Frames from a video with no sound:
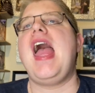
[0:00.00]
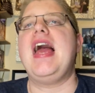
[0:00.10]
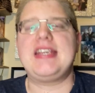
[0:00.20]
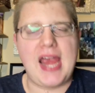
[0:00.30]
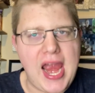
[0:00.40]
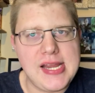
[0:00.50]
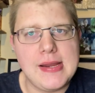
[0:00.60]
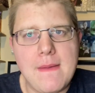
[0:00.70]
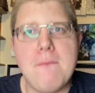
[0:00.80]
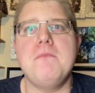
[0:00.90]
aka
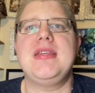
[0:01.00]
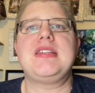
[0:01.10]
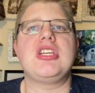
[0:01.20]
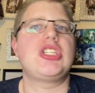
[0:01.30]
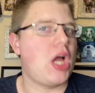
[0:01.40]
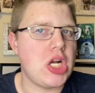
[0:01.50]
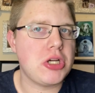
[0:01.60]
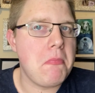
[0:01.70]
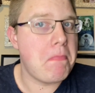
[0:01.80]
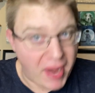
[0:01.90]
Mr.
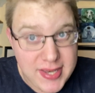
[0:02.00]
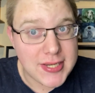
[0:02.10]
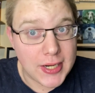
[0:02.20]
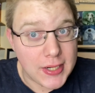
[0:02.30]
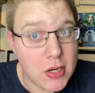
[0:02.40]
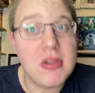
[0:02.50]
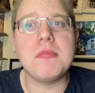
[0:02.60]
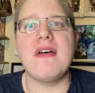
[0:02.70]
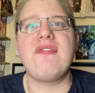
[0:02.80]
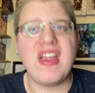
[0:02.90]
Sergeant Benton, who
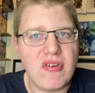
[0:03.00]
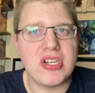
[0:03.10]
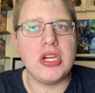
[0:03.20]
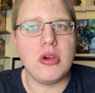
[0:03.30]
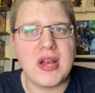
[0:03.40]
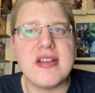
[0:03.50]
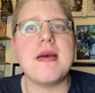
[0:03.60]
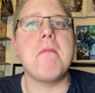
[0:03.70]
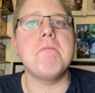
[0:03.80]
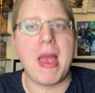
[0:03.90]
is my favourite UNIT
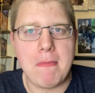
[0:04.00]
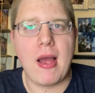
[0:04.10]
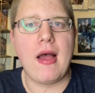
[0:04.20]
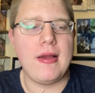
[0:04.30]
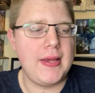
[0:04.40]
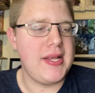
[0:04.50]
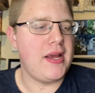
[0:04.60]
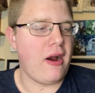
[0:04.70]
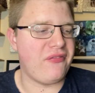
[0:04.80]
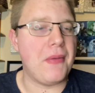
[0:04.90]
member
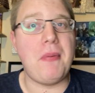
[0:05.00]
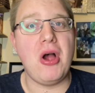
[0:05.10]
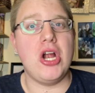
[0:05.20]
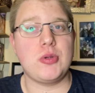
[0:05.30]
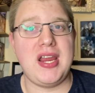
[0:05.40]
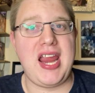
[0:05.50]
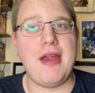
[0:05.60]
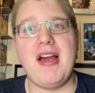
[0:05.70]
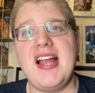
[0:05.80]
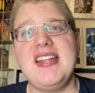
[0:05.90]
of the Pertwee
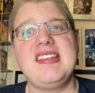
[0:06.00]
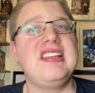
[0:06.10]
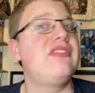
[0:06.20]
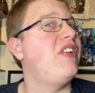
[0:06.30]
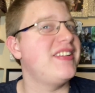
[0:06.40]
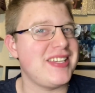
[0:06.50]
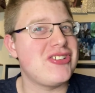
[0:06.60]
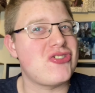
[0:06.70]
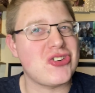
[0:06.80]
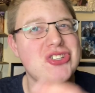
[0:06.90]
era. And this is his first
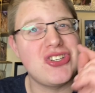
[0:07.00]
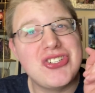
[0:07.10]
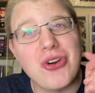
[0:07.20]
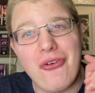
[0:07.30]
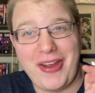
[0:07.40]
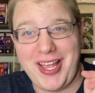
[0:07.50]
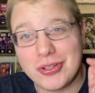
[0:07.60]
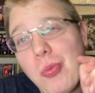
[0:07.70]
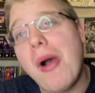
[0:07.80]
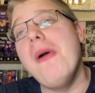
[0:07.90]
introduction story
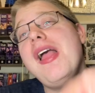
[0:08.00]
as well.